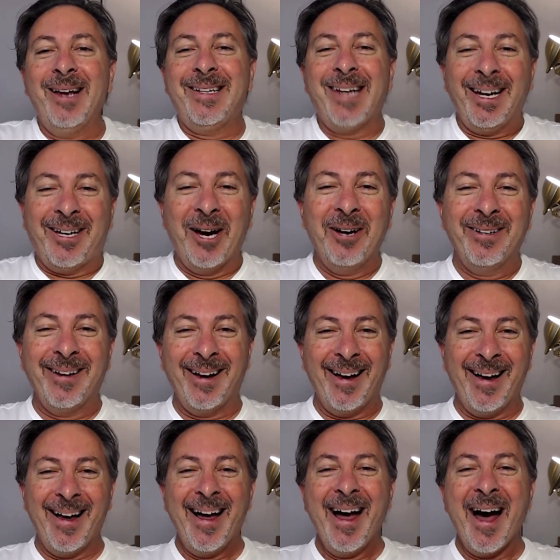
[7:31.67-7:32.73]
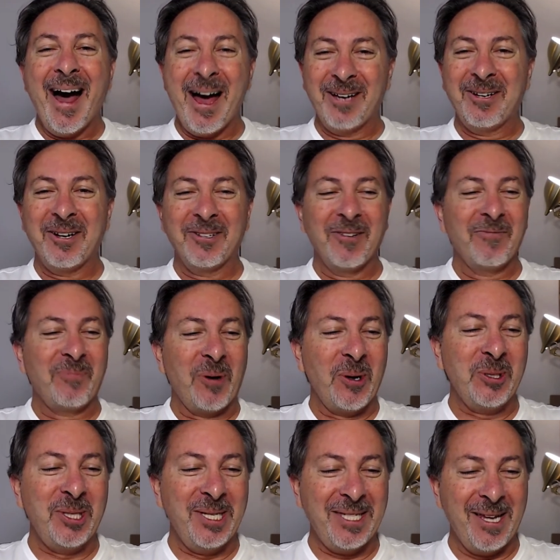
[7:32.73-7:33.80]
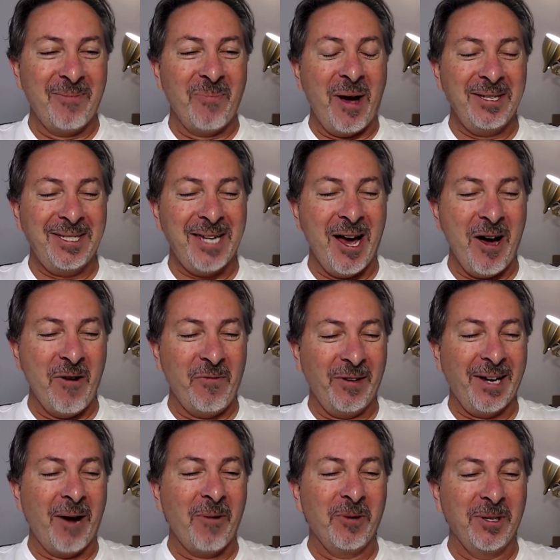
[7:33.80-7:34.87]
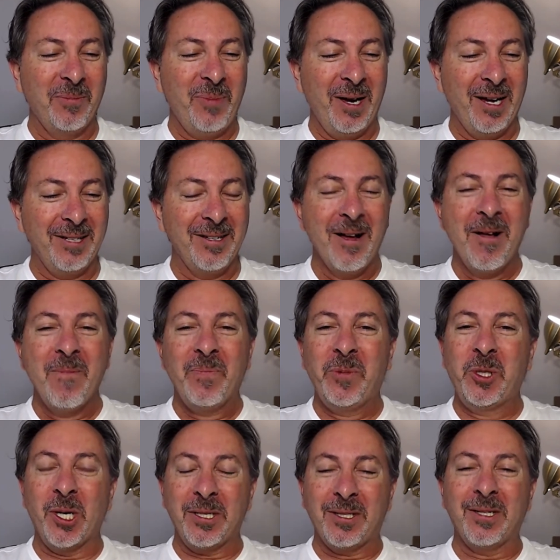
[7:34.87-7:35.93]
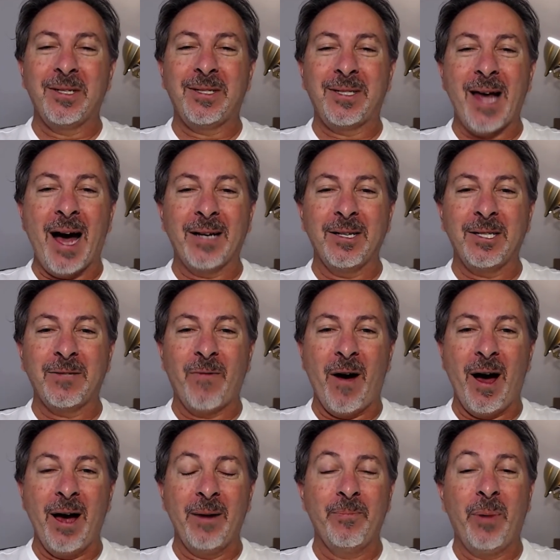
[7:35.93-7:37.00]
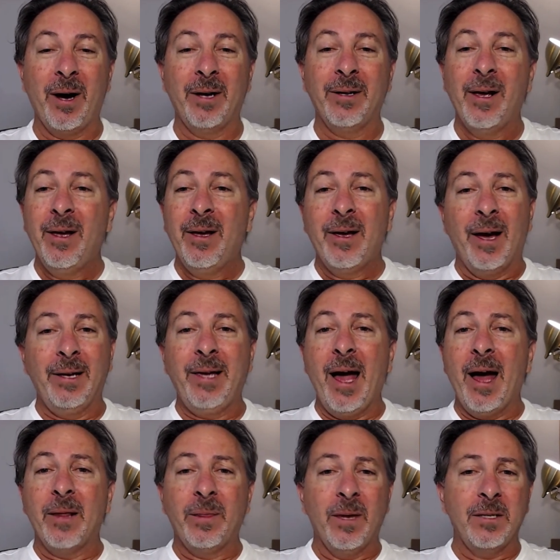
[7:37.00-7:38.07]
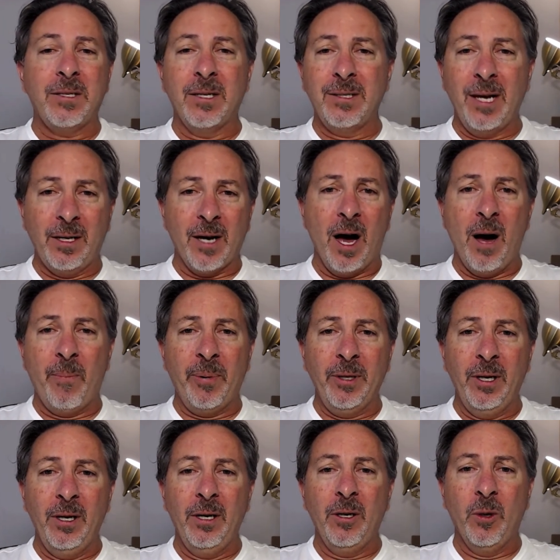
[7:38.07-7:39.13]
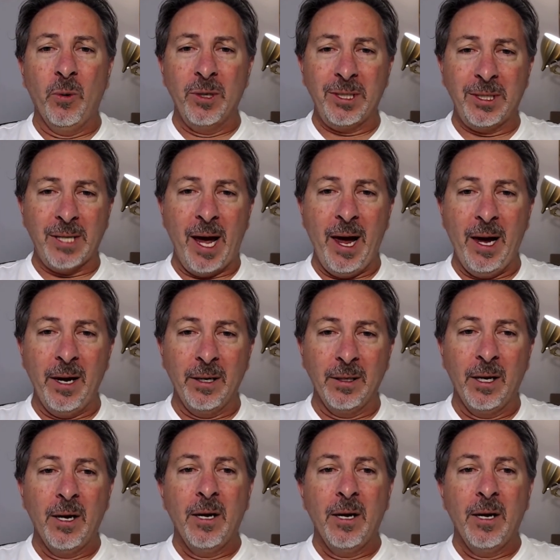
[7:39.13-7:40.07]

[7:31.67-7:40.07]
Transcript: I could I could have purchased them myself, and I would have been just as satisfied. But again, this is a company who is saying